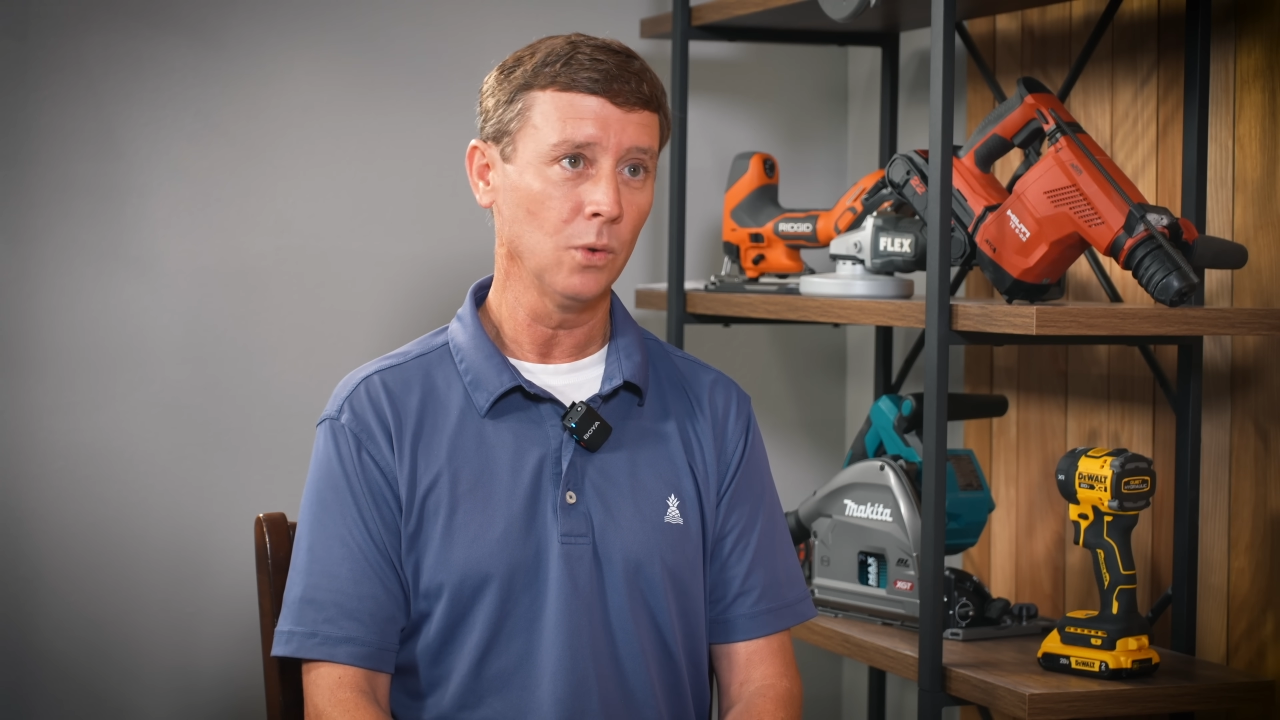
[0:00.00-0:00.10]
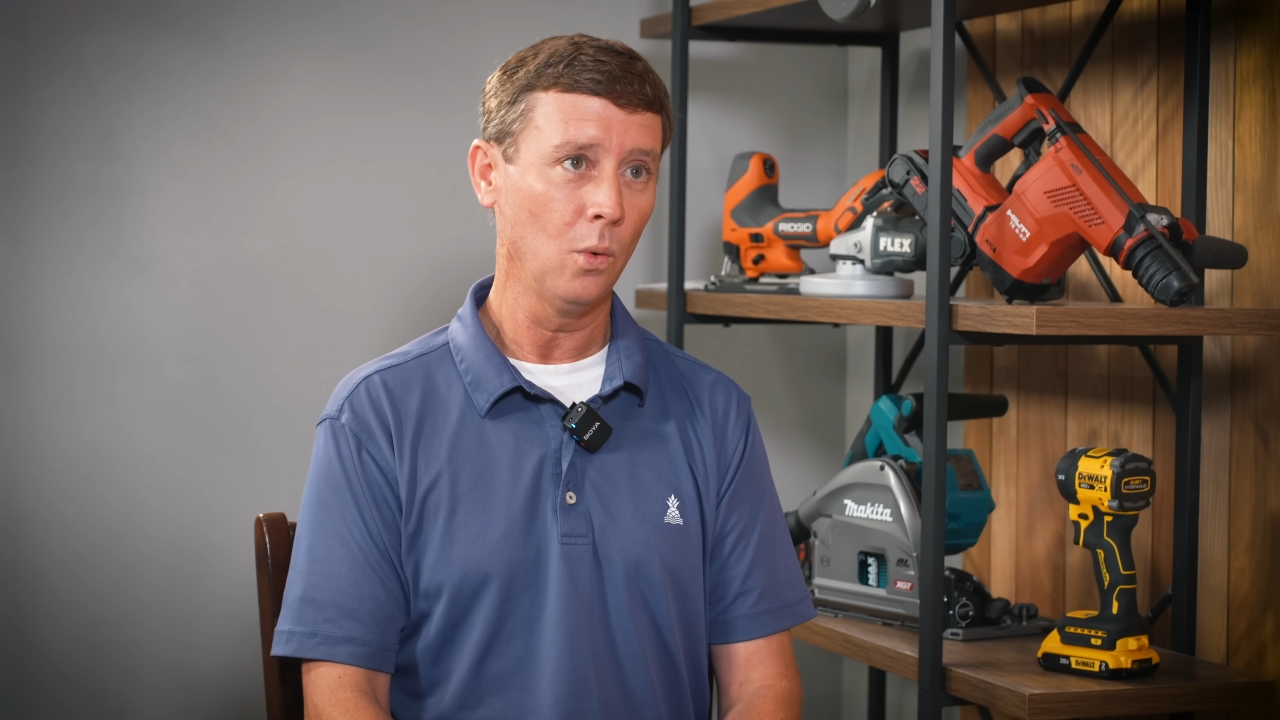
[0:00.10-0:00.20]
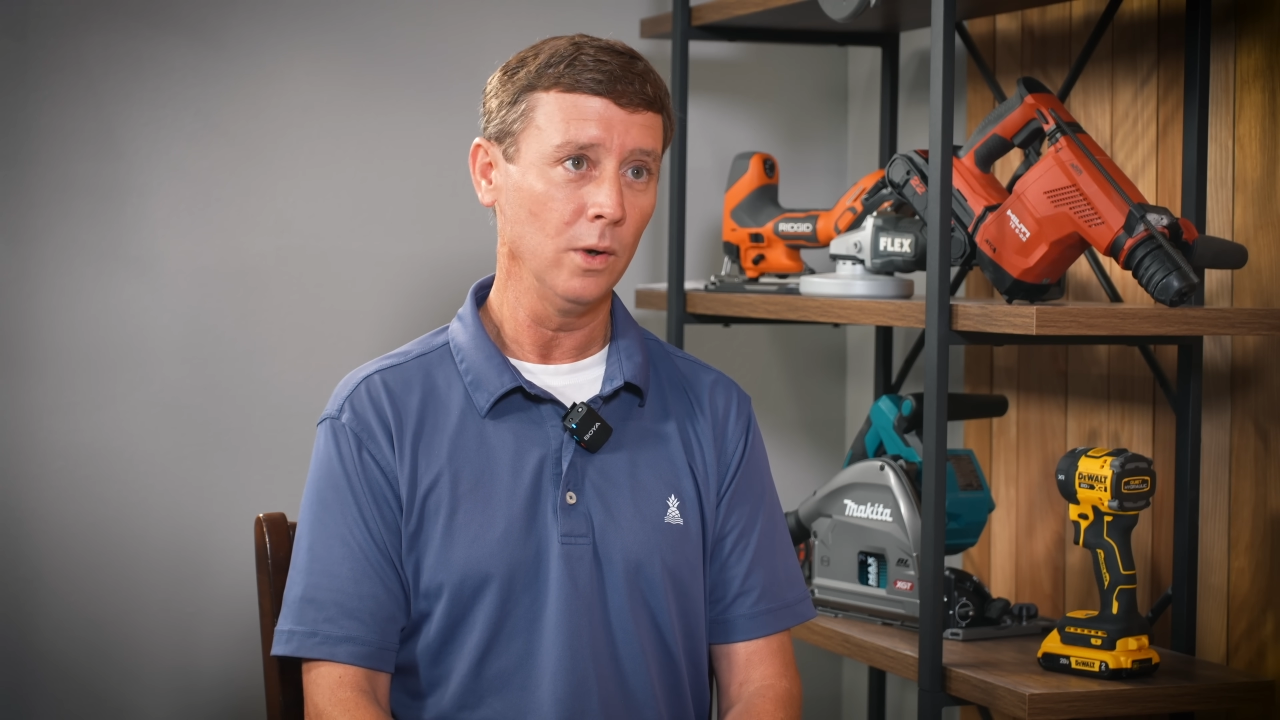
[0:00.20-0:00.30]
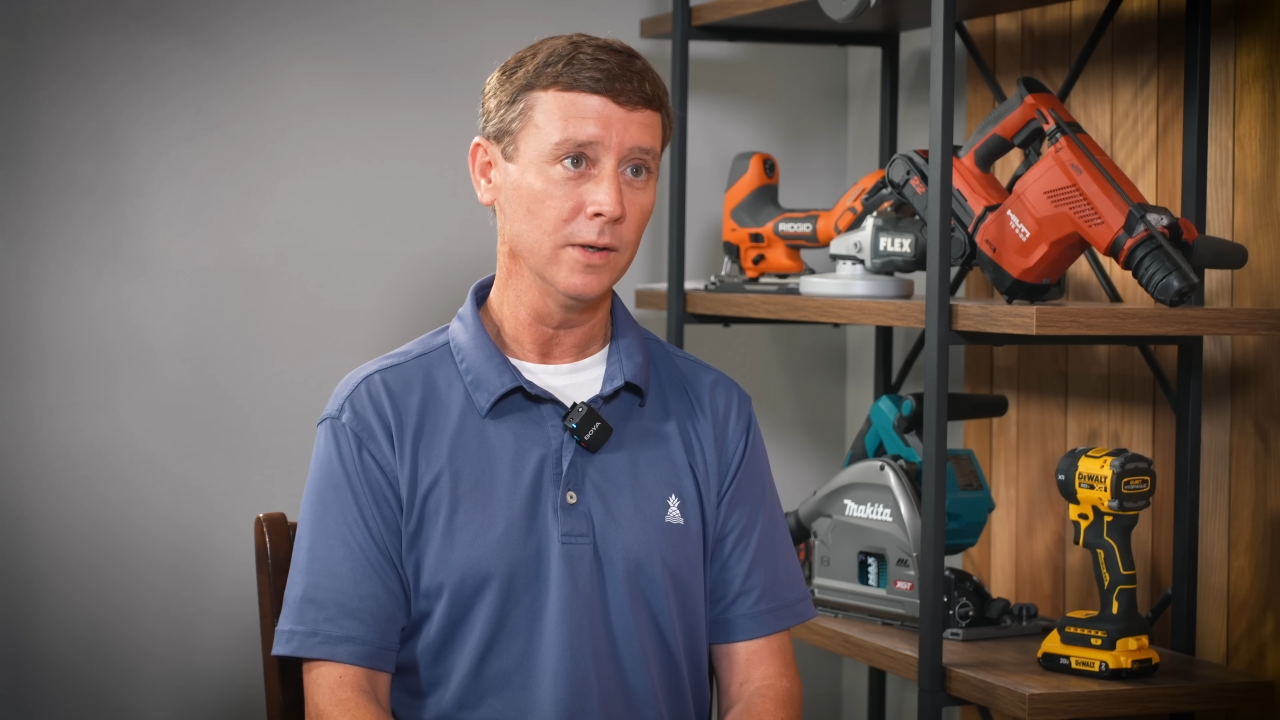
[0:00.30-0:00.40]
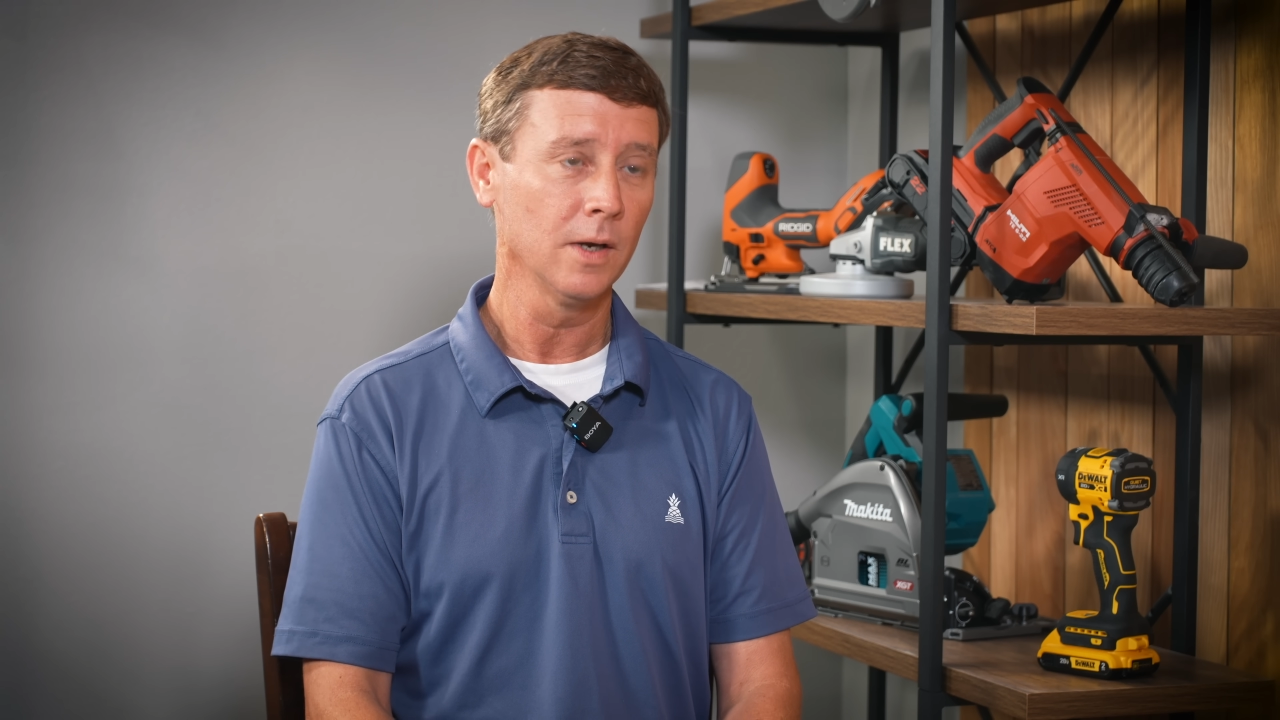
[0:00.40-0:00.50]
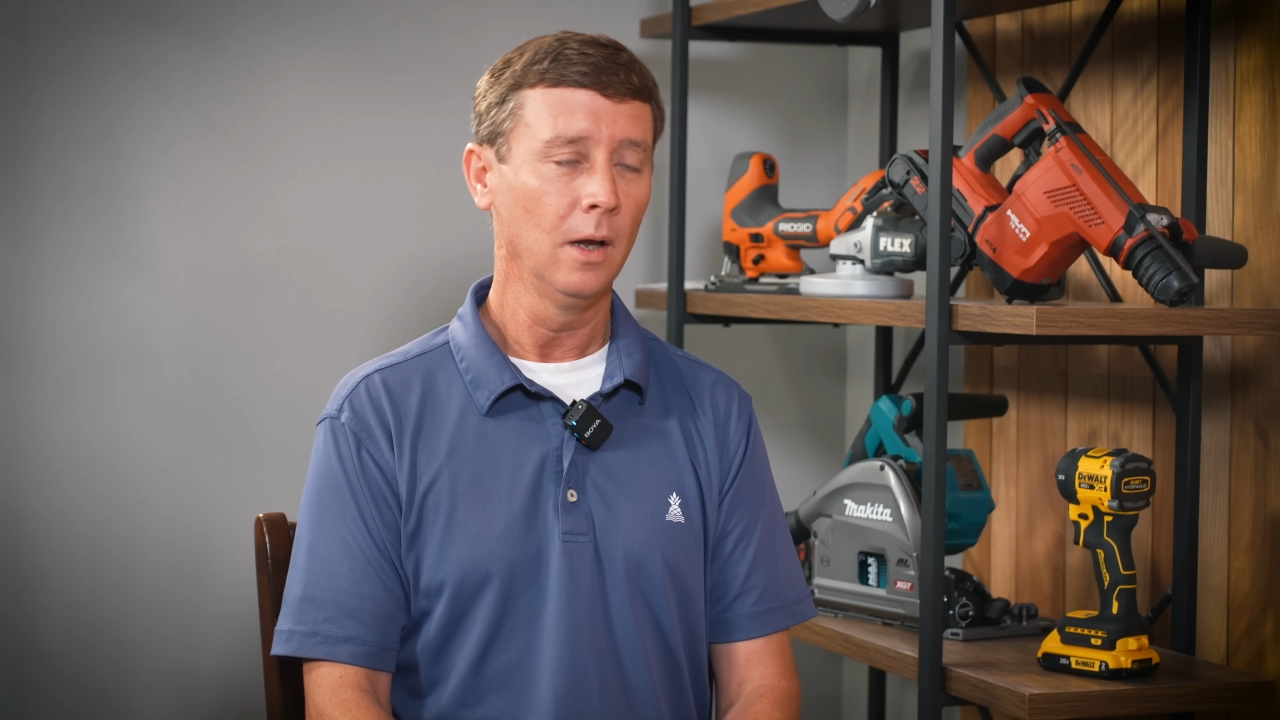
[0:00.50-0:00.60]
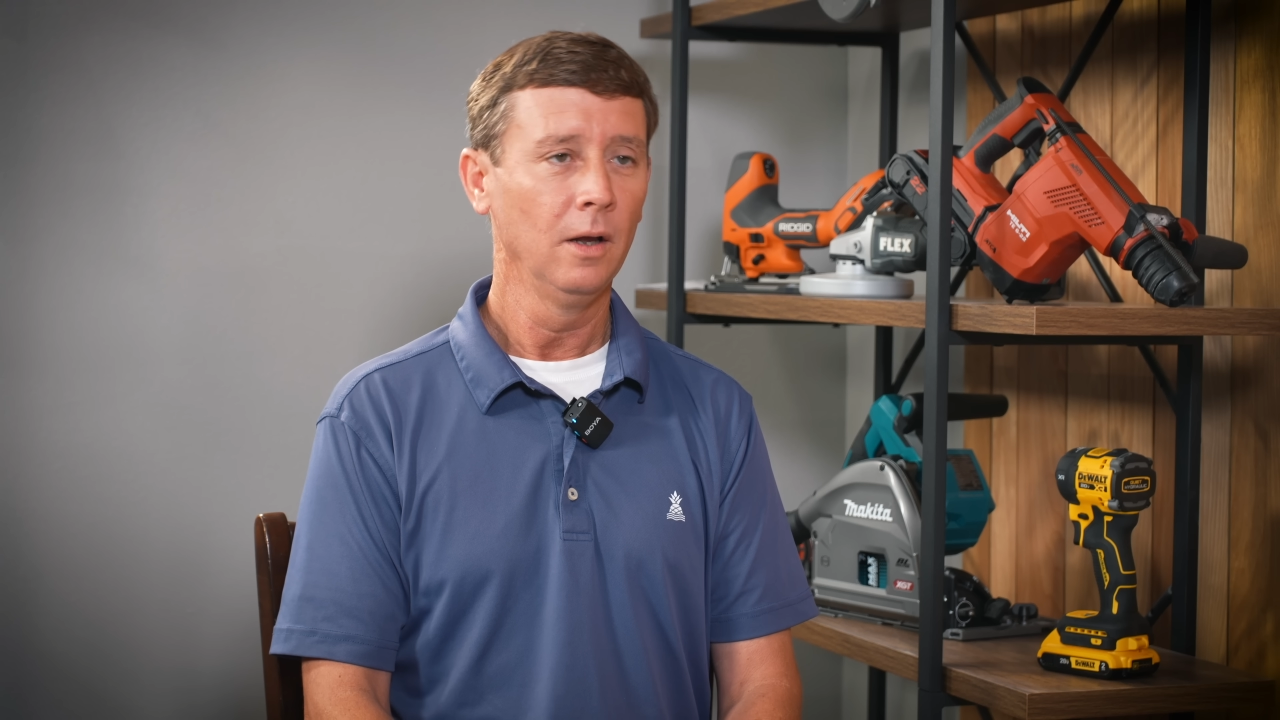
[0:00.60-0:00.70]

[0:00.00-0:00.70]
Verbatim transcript: noise.